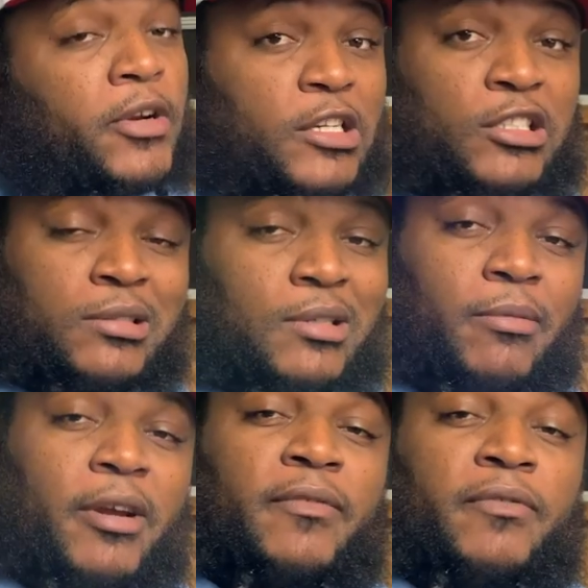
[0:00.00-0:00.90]
crazy too, and I'm
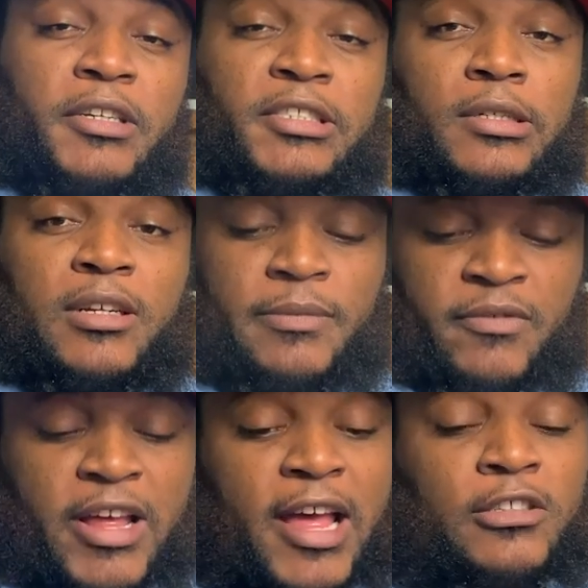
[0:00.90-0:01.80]
ready to fuck shit up
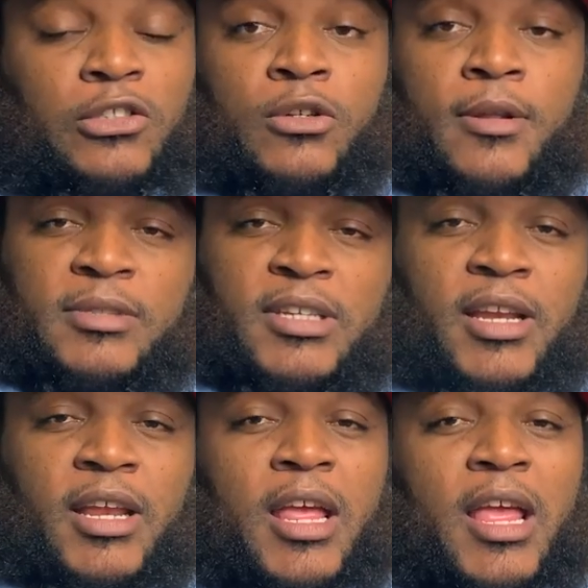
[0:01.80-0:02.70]
if I had to, you know what I'm
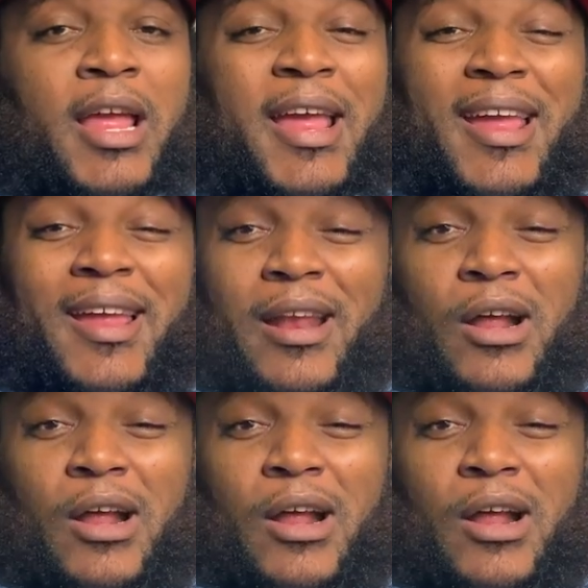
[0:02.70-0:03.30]
saying? And